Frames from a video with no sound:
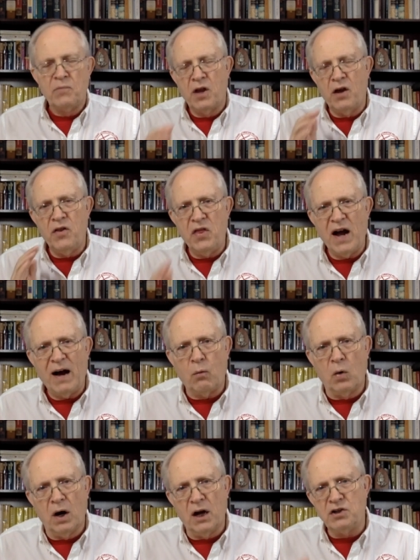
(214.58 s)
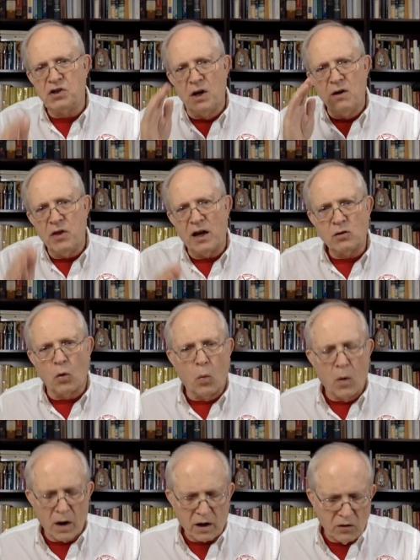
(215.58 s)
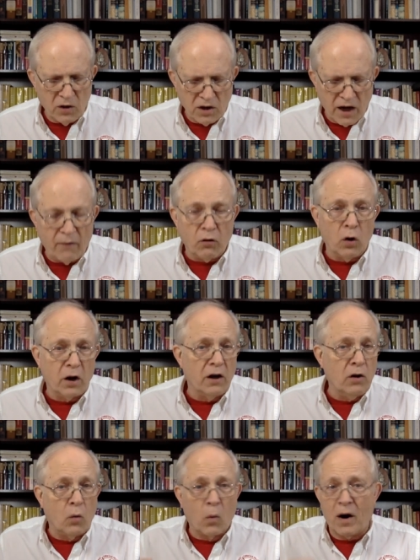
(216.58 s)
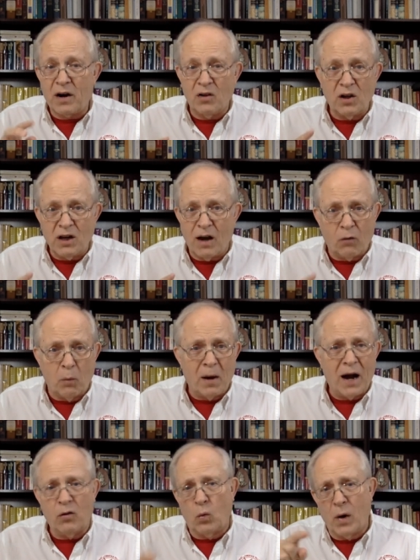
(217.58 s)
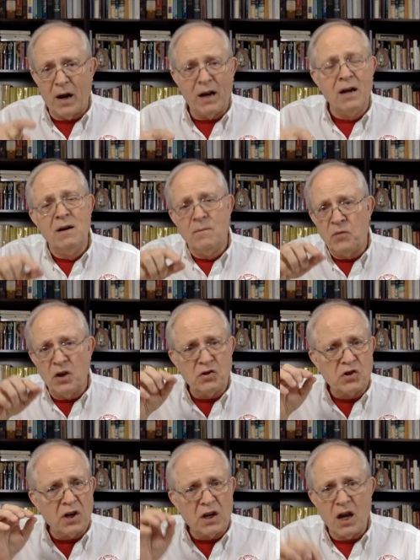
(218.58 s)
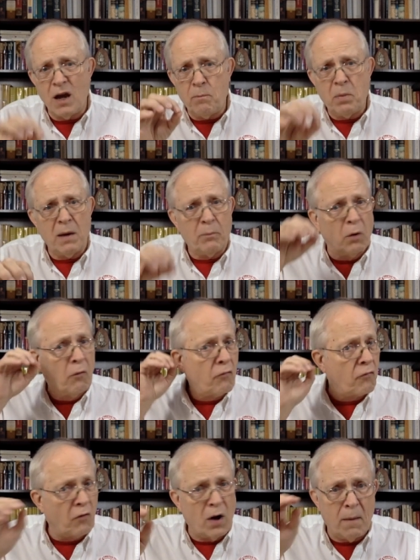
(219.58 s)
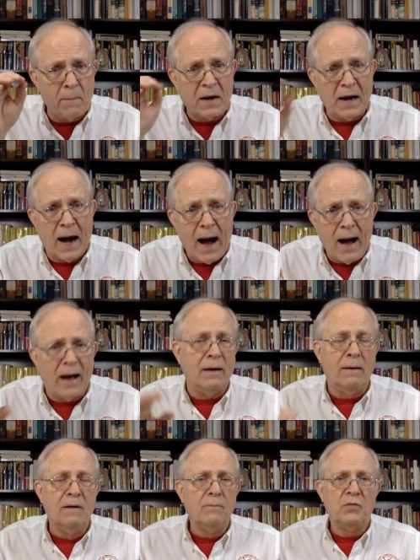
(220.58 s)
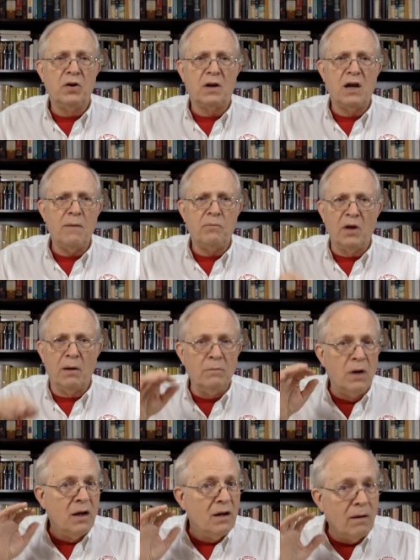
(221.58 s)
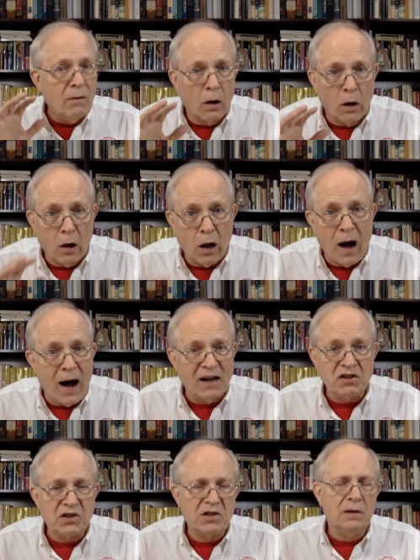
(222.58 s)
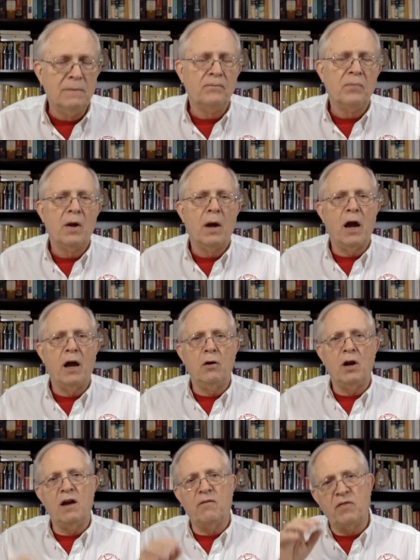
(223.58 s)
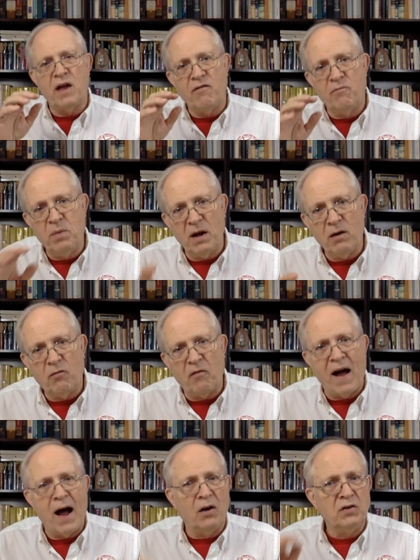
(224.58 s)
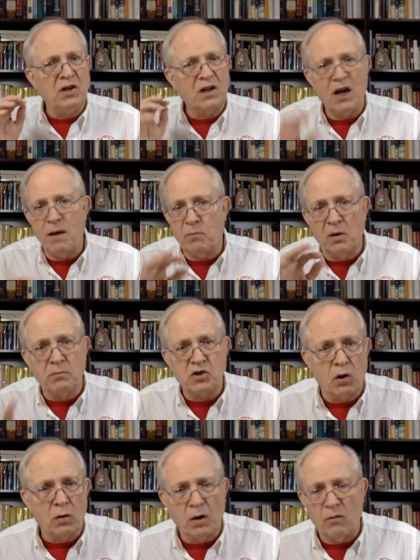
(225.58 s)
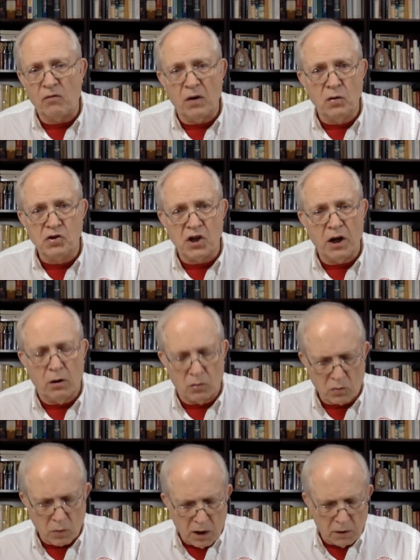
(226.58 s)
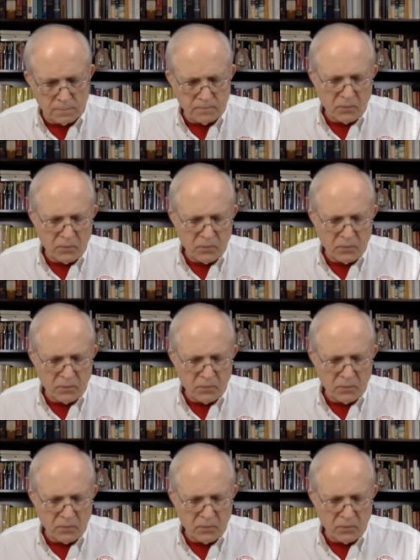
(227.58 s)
and that was that the work of the devil, and the work of the devil, by the way, is to keep people from God, to keep them lost and if they've been found, to keep them so confused they don't grow.